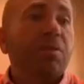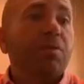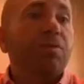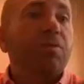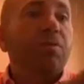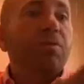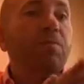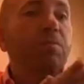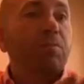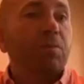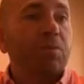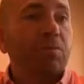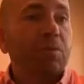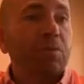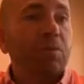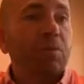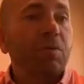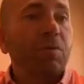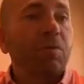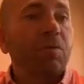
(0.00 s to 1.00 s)
to
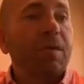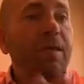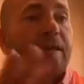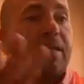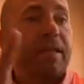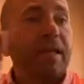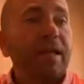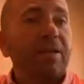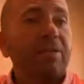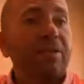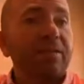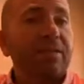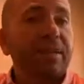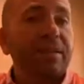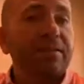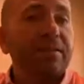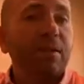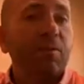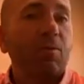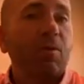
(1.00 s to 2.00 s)
prove that it actually
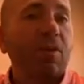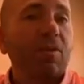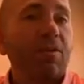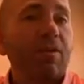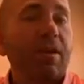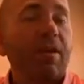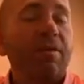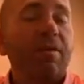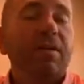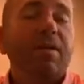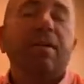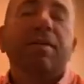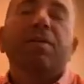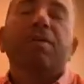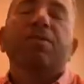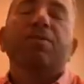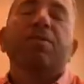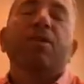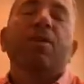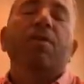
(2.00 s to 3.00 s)
takes that water out,
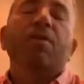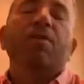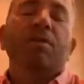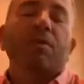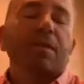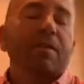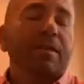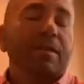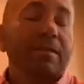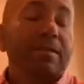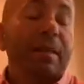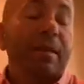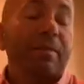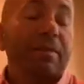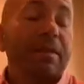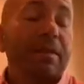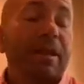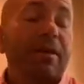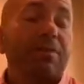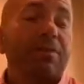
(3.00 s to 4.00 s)
or
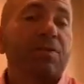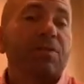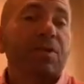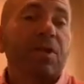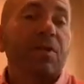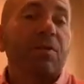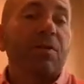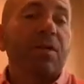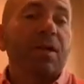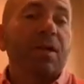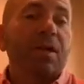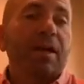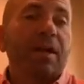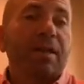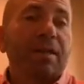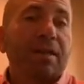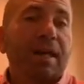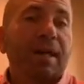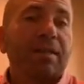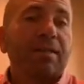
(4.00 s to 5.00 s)
contaminant out. So
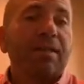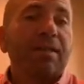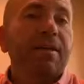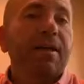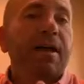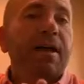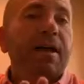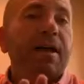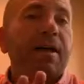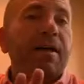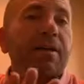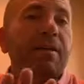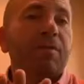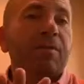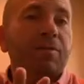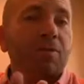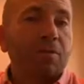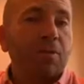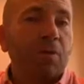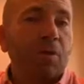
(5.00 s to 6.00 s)
again,
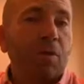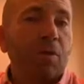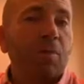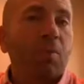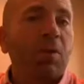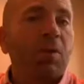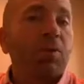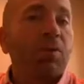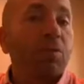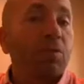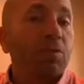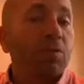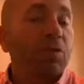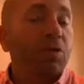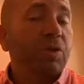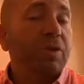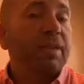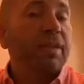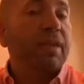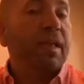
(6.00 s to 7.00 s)
do your homework.
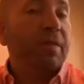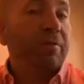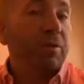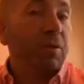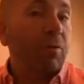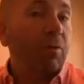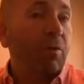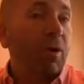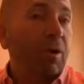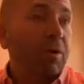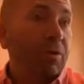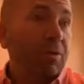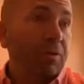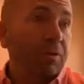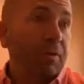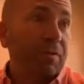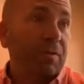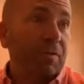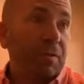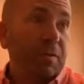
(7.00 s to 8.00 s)
Usually that requires
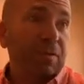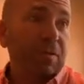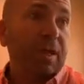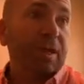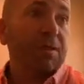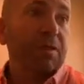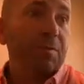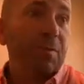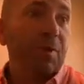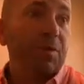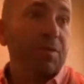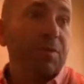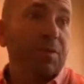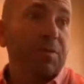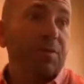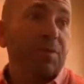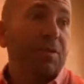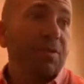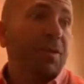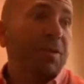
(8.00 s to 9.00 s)
reverse
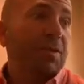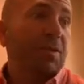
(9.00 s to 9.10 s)
osmosis.